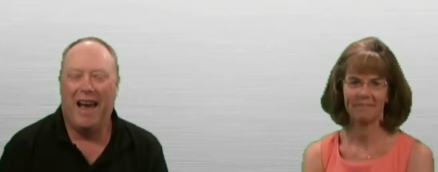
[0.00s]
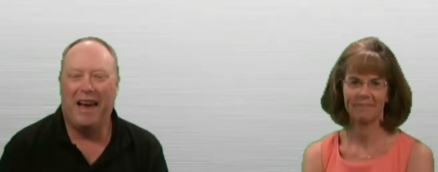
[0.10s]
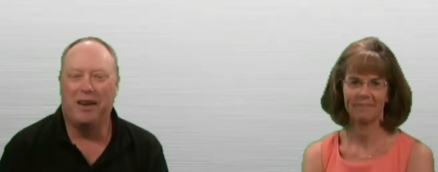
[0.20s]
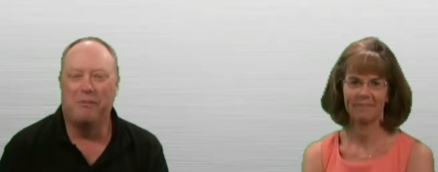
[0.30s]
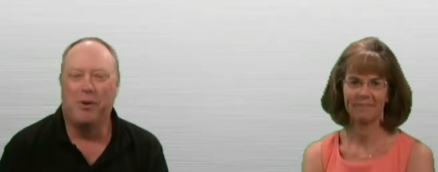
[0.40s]

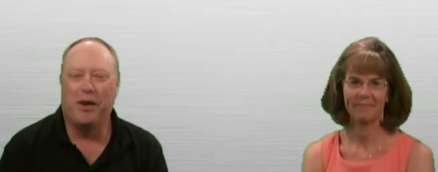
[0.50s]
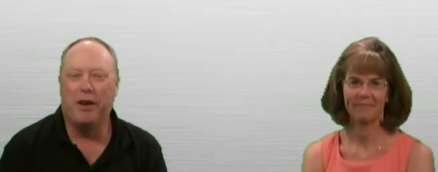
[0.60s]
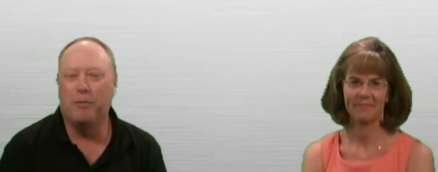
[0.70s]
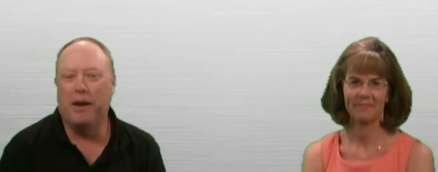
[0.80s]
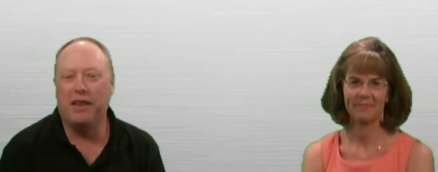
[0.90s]
Speaker 1: And good morning,
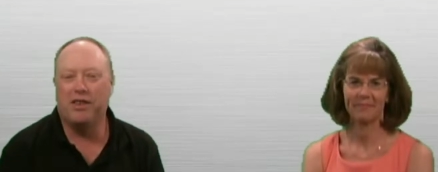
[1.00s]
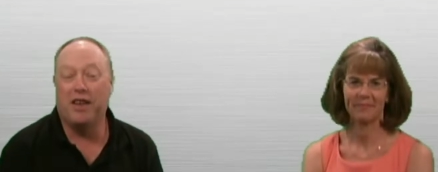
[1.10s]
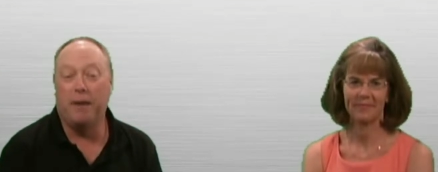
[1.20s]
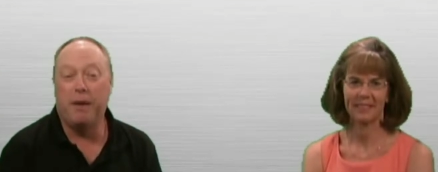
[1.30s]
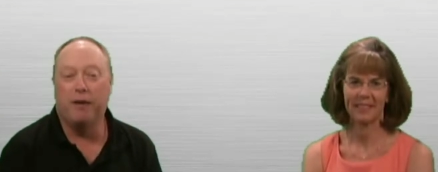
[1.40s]
everybody. It's
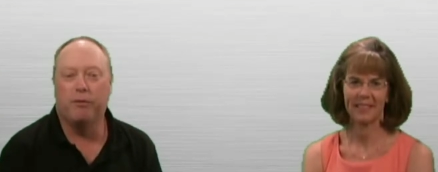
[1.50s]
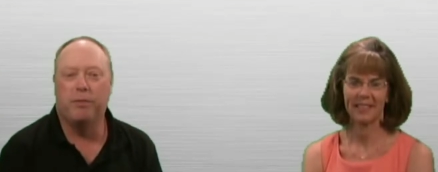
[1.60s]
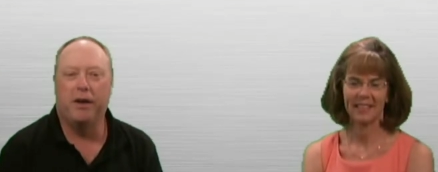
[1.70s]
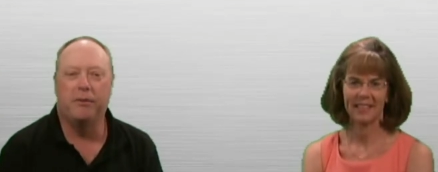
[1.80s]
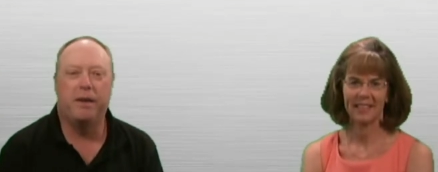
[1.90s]
time now
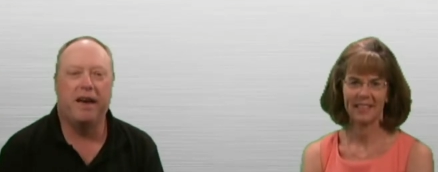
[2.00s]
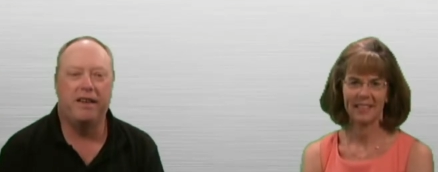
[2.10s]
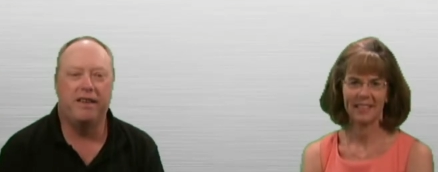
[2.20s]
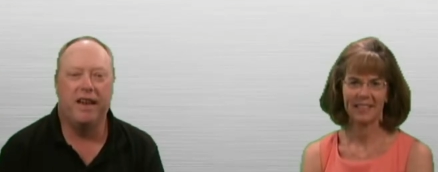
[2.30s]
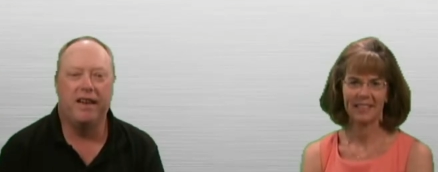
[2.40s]
for Putnam
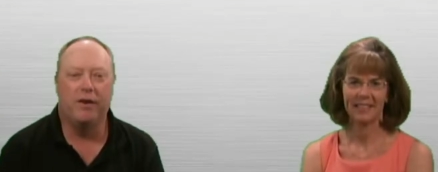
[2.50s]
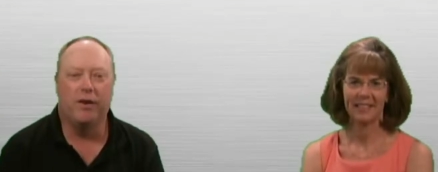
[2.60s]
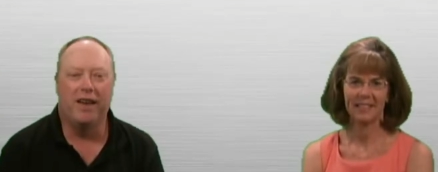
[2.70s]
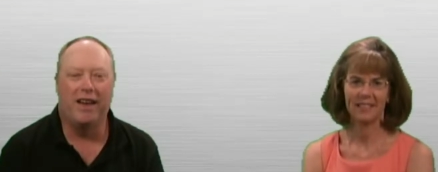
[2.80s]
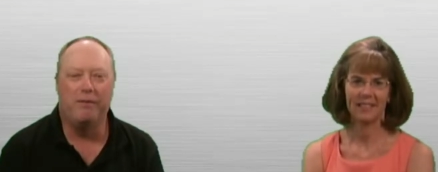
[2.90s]
County Today here
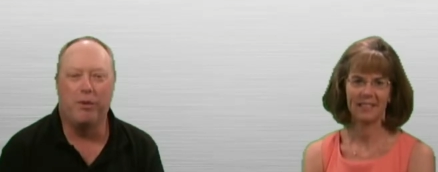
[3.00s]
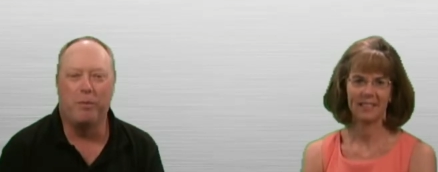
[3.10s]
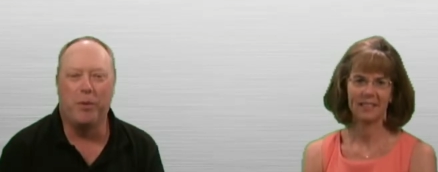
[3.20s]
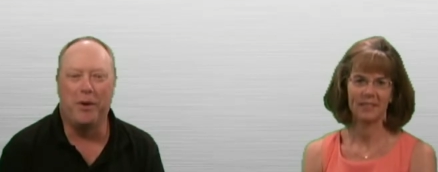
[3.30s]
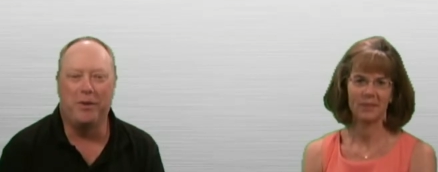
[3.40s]
on
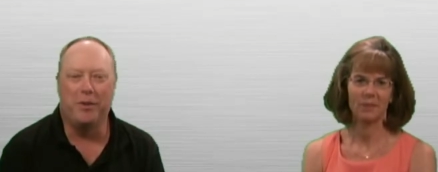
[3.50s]
94.3